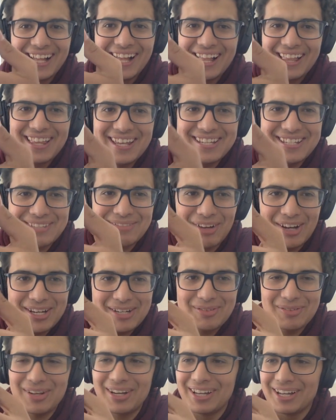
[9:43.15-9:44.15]
This is my
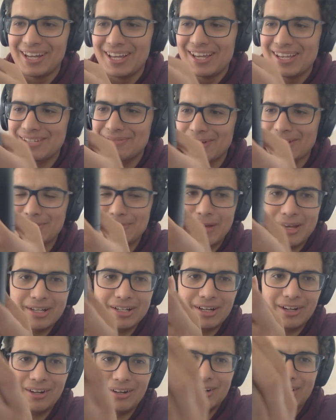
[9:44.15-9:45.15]
this is my
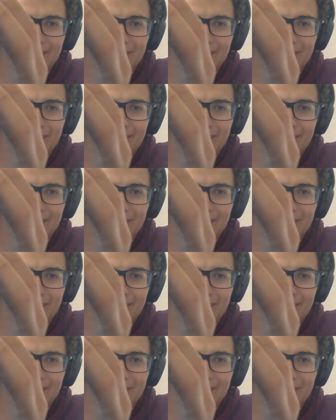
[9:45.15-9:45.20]
speaker.